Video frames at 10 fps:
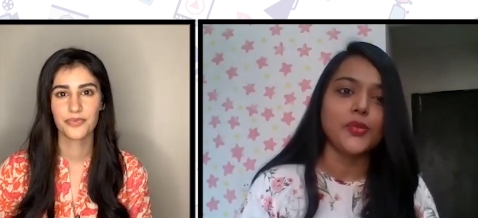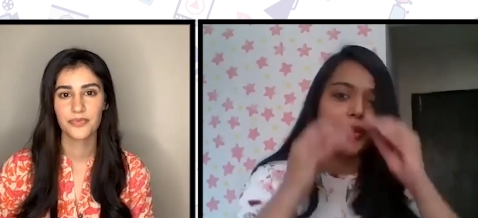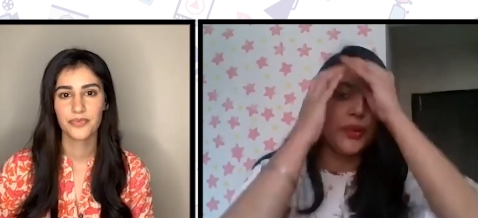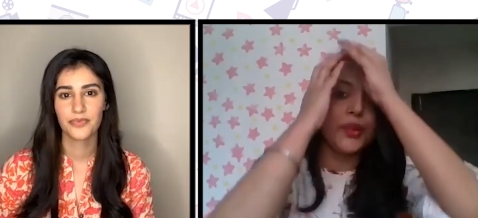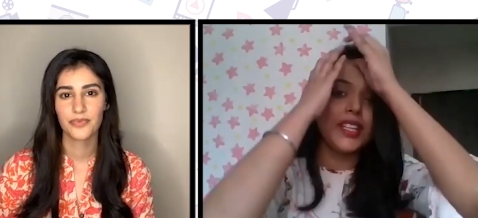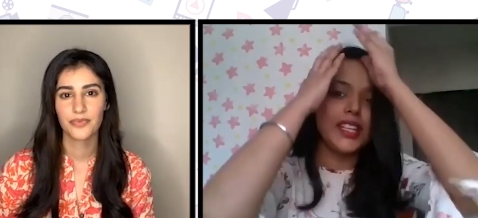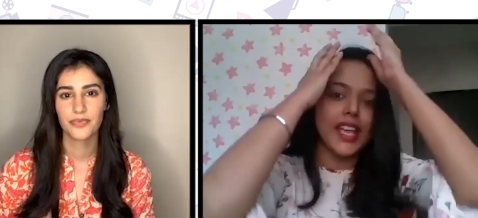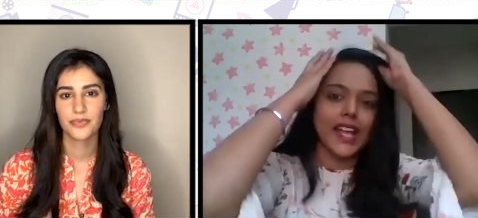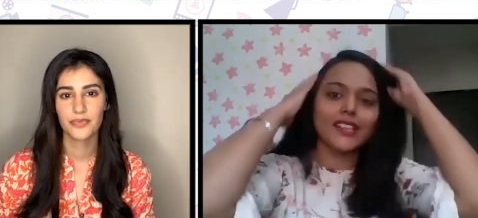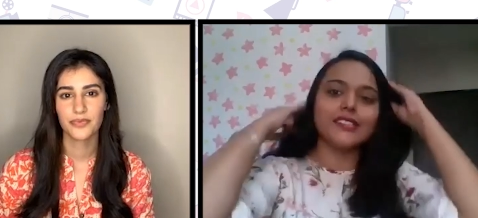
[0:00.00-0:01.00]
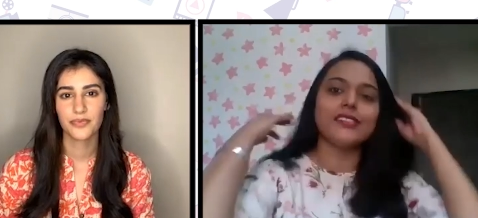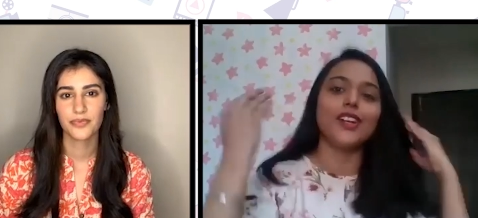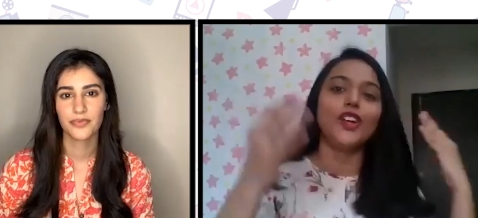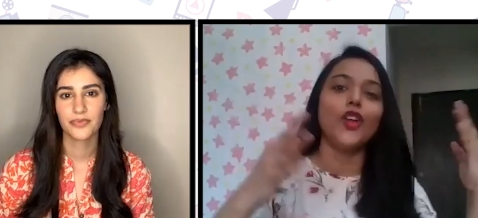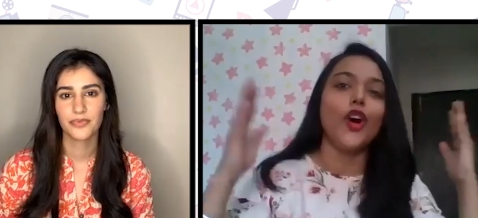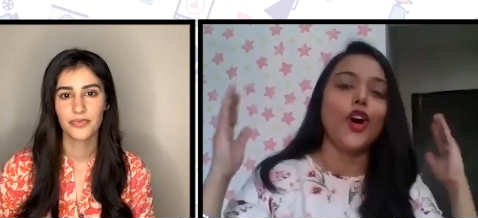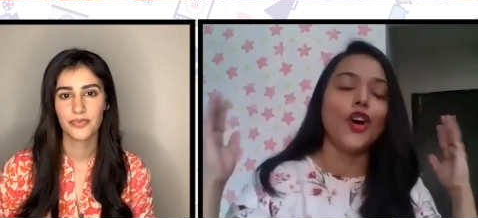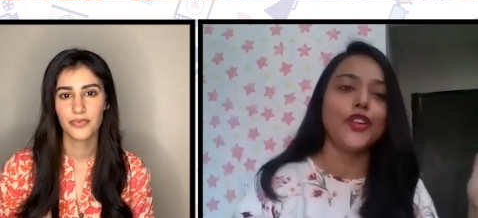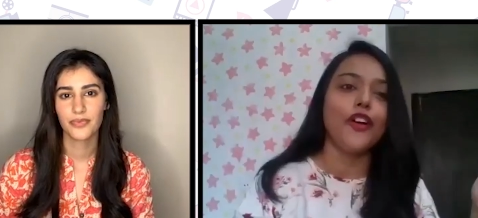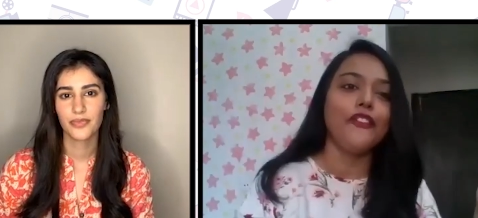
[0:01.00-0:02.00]
Speaker 1: social media. You know, he has a
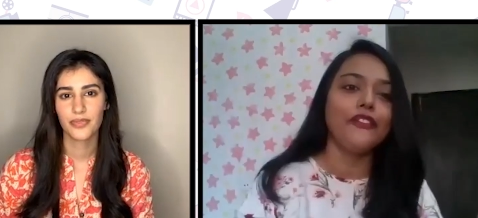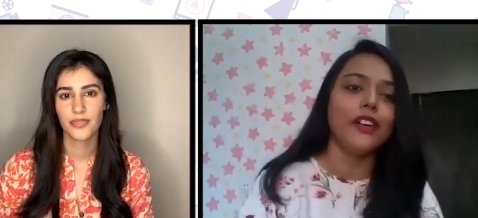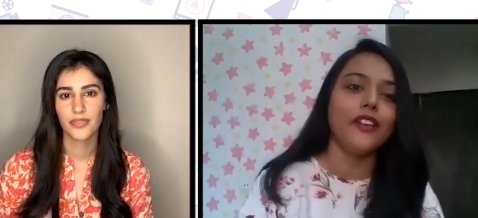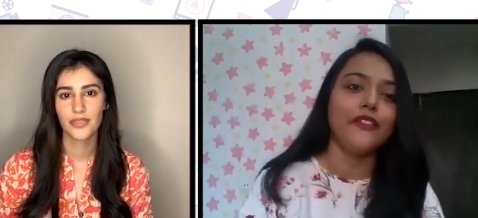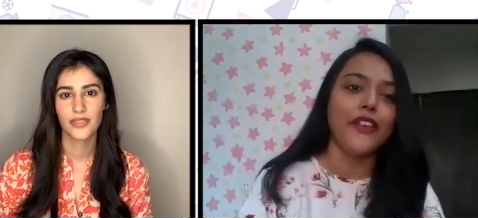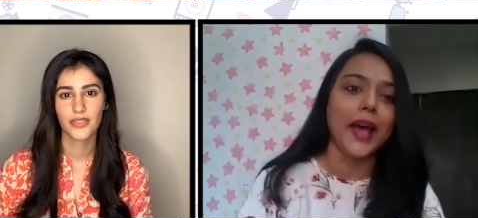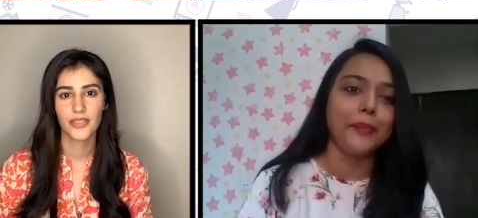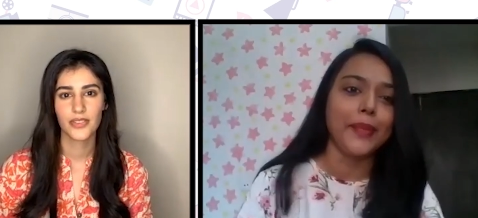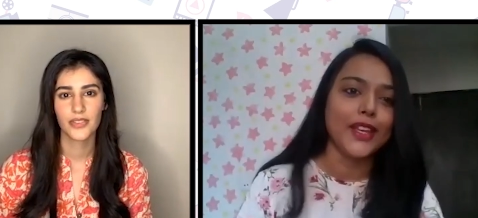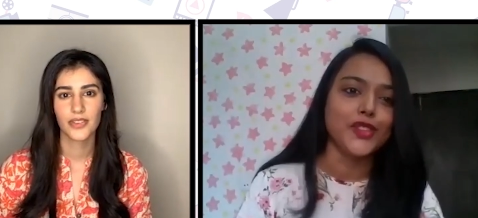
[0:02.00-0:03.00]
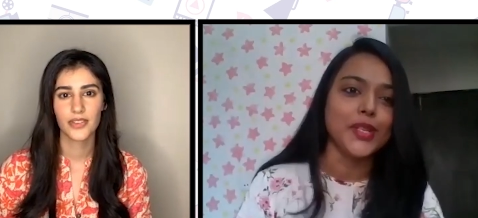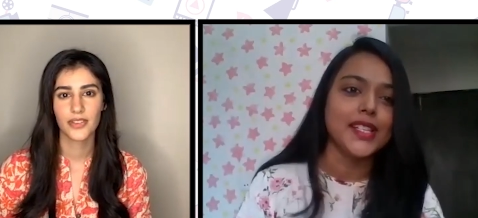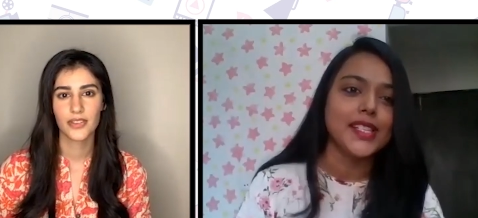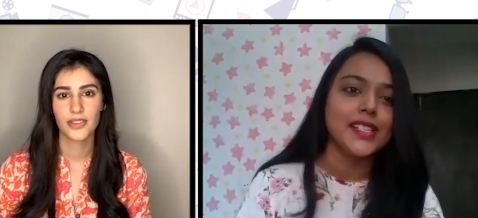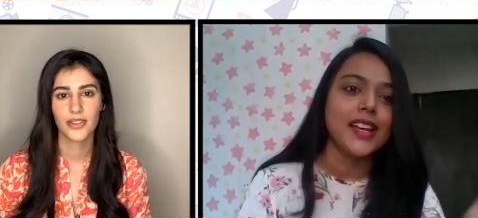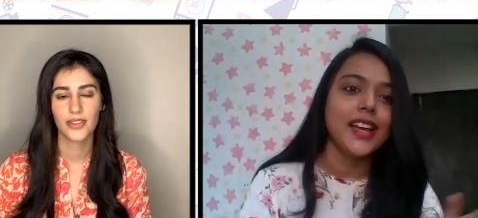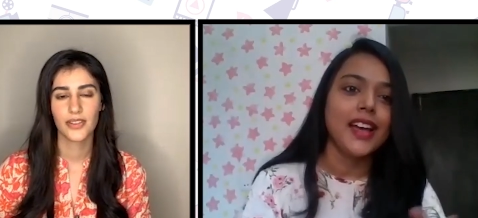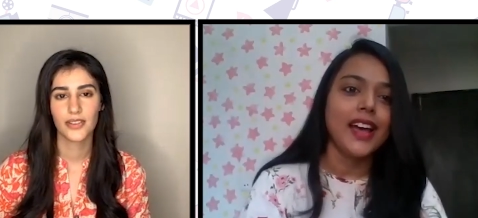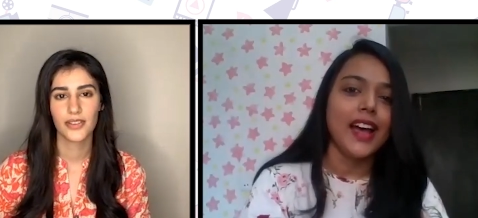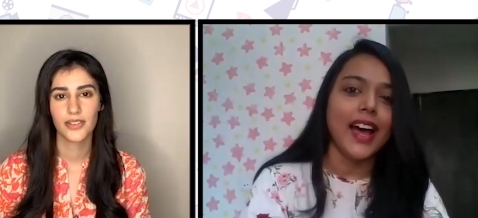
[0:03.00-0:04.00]
lot of fan pages,
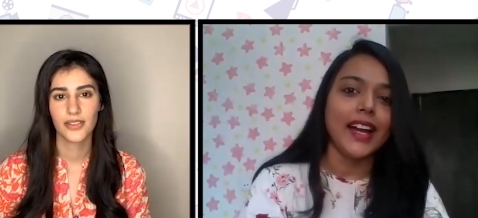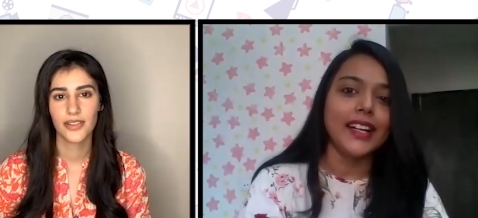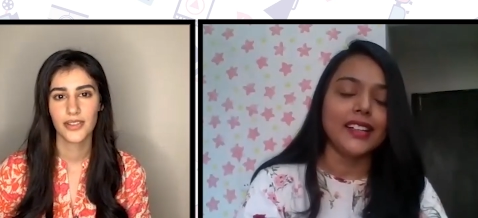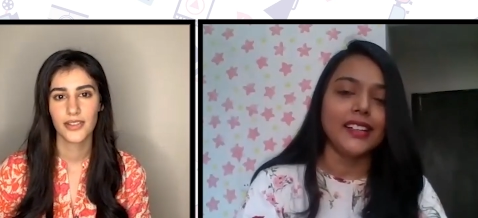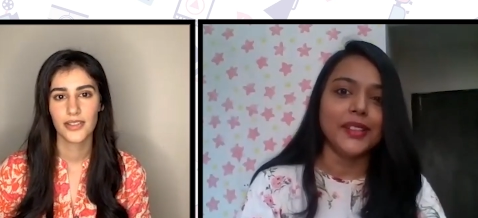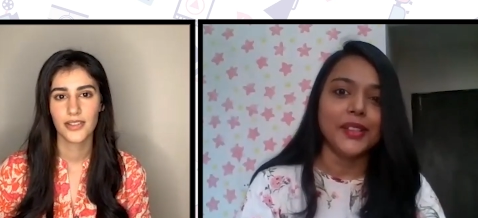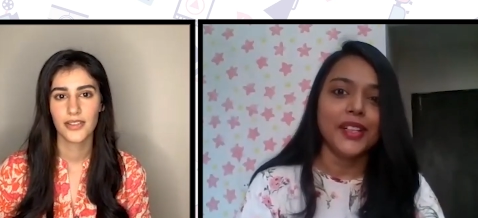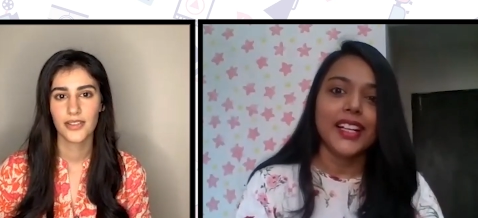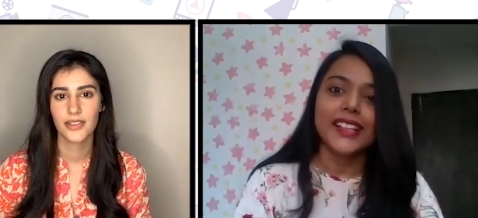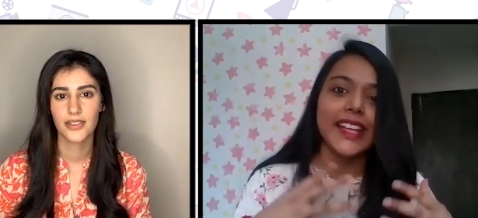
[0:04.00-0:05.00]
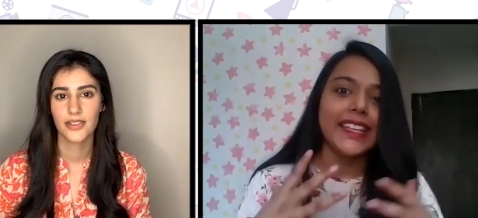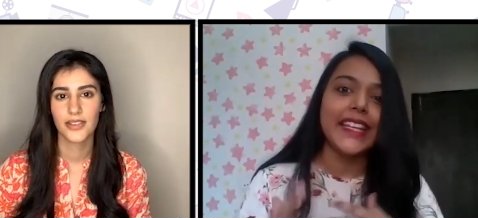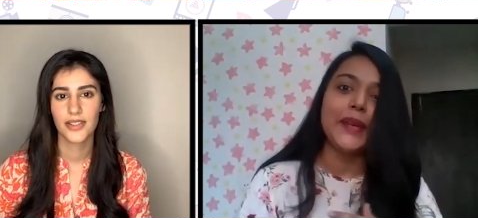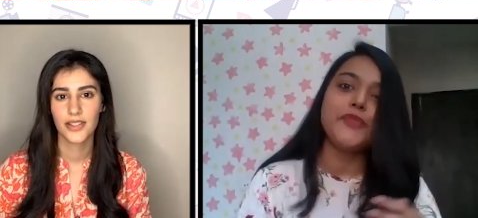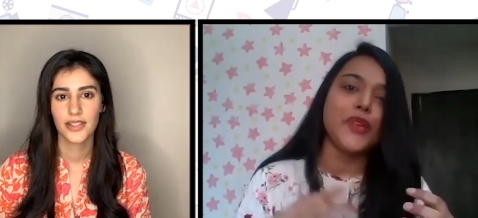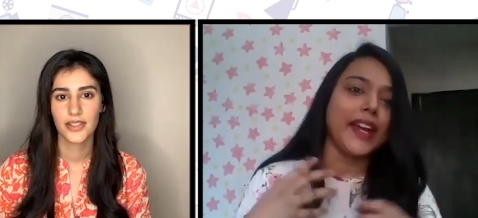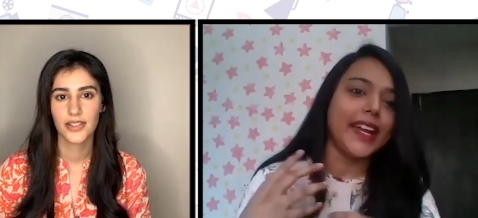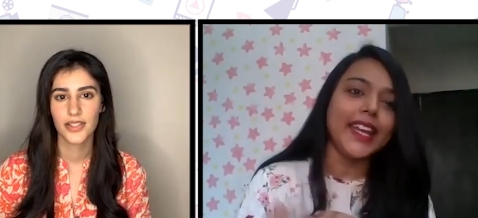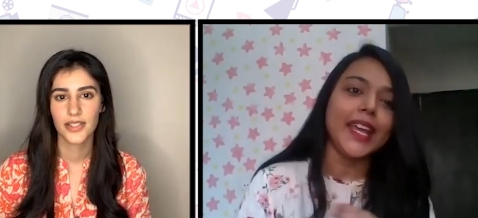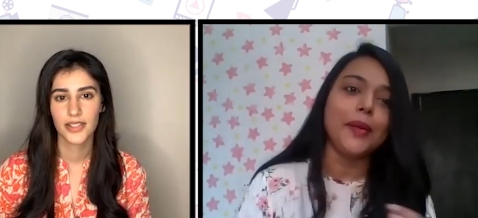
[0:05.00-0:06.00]
and they keep
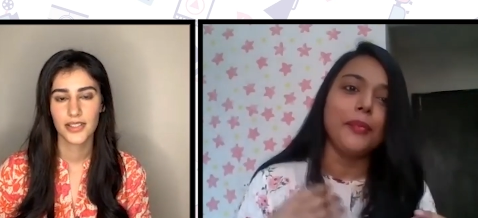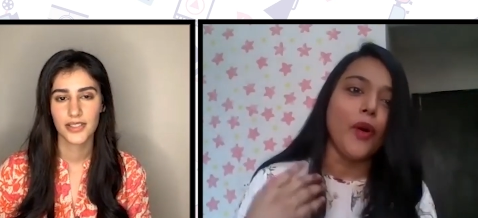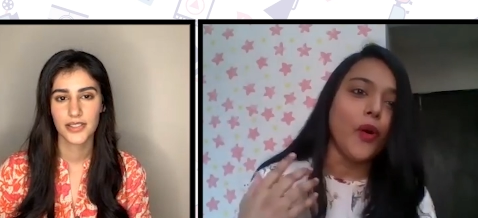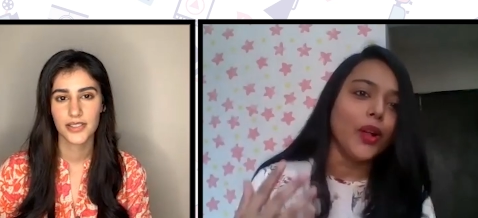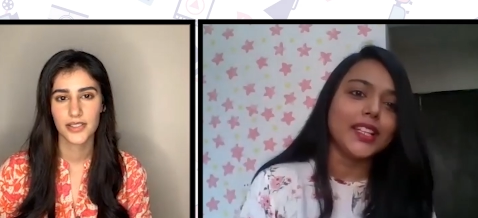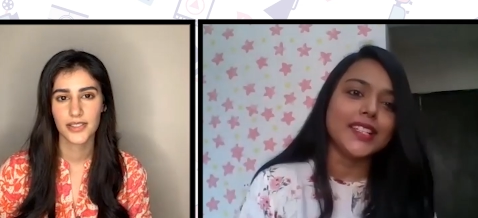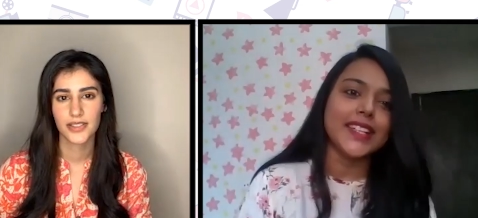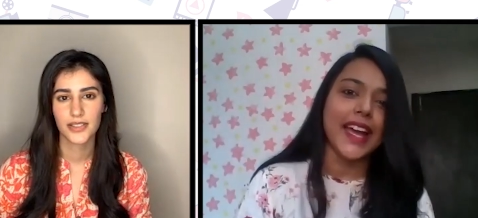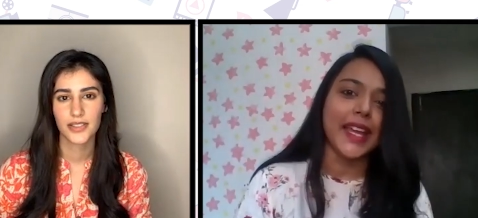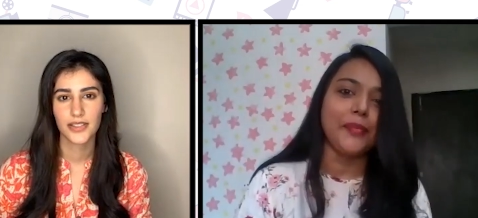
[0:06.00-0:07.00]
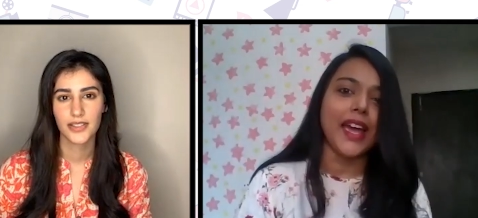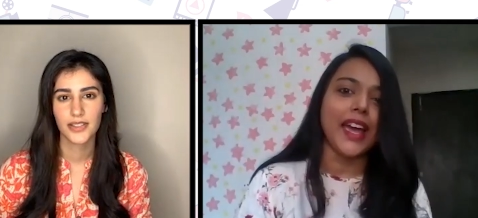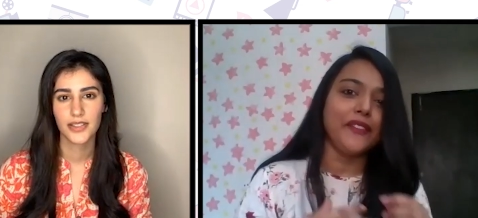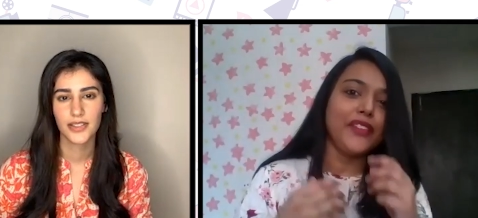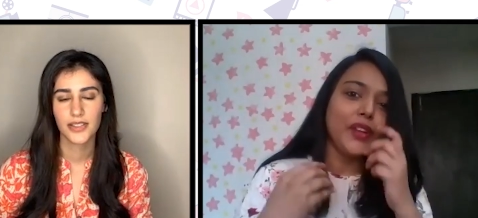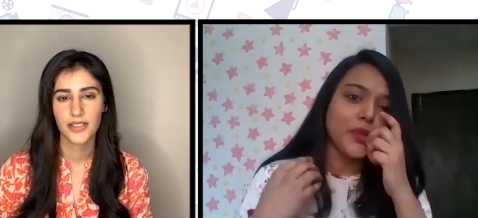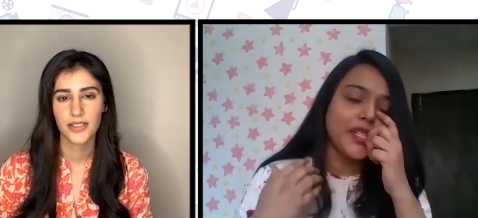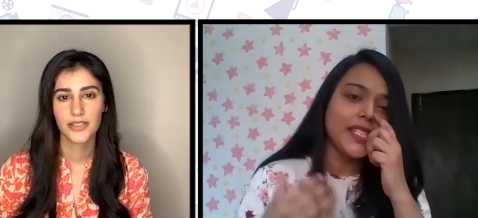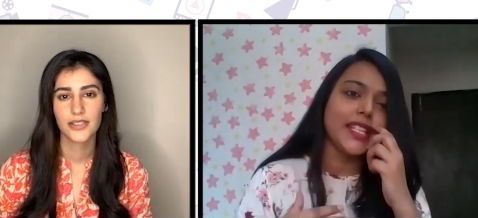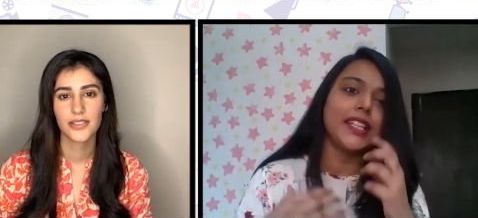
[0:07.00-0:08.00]
trending him all the time, and we
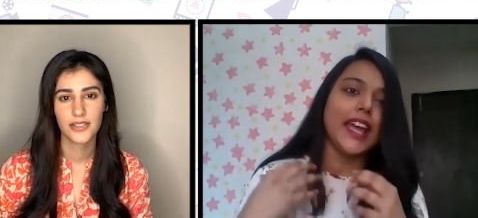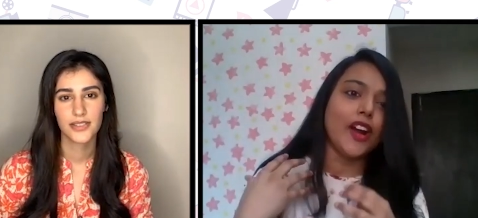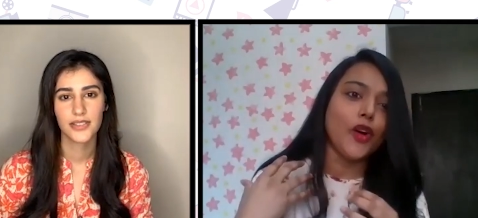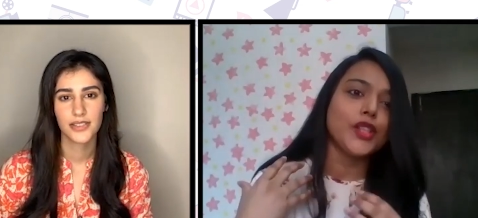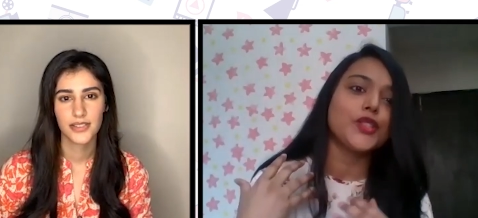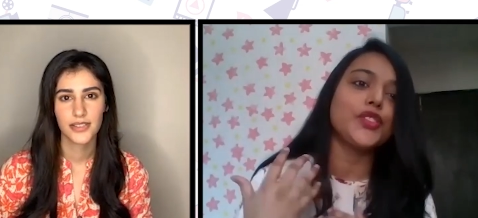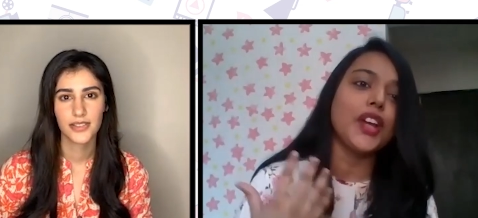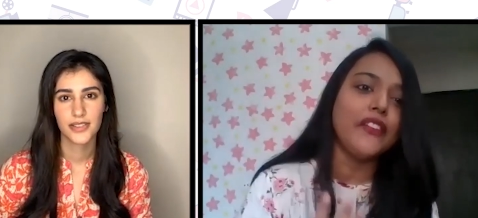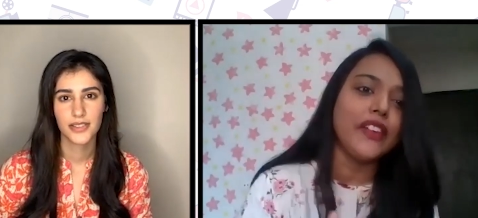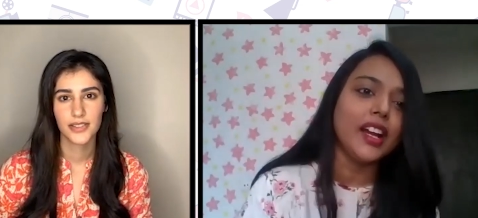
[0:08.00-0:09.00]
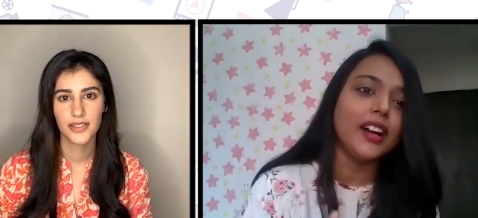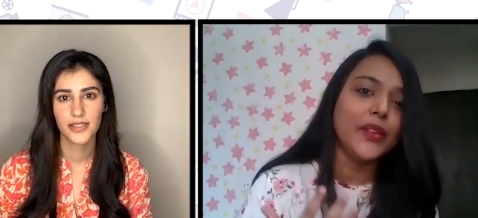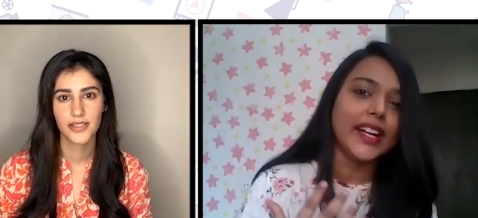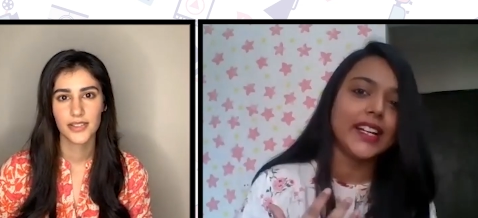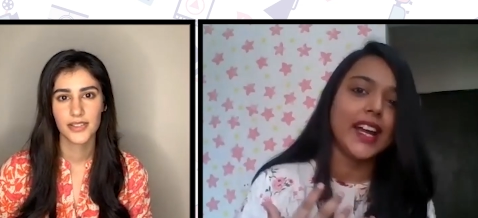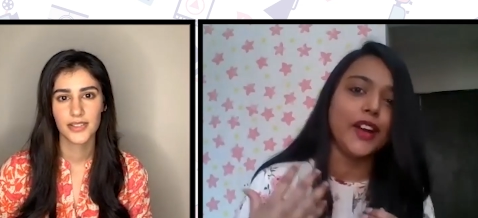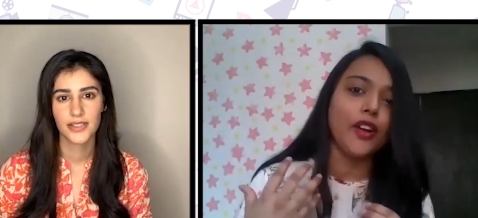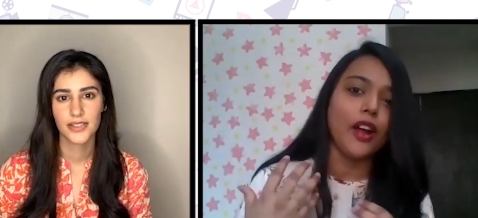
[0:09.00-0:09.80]
could see they are also showering a great